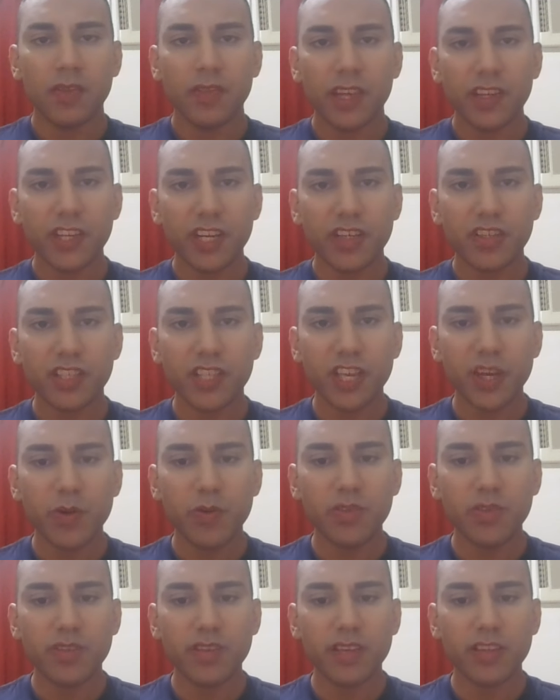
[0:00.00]
They just
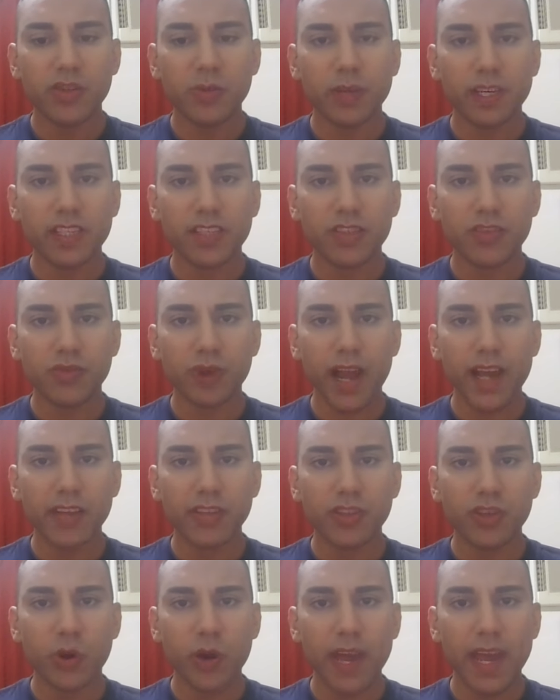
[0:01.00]
used it to
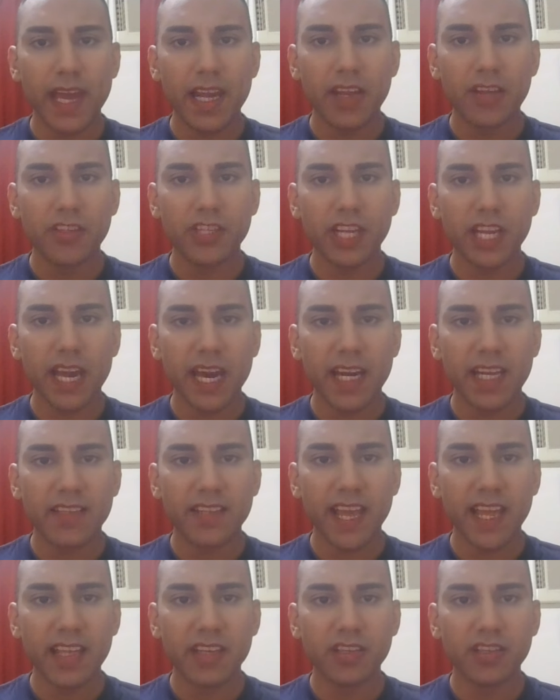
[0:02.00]
extract your energy and
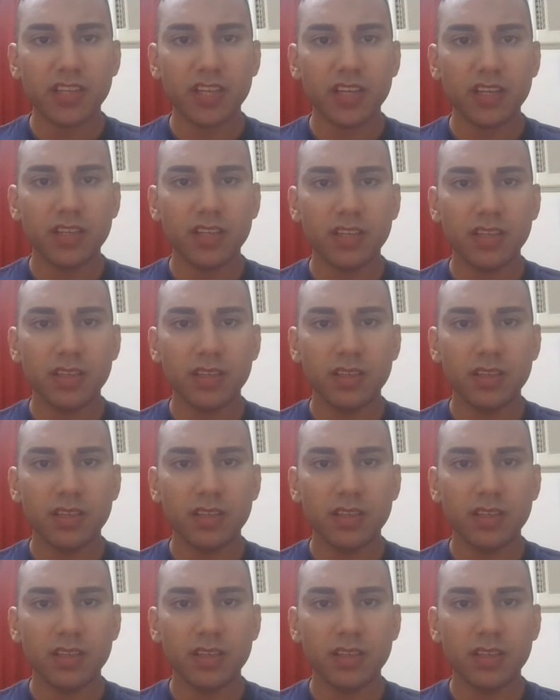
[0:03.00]
attention.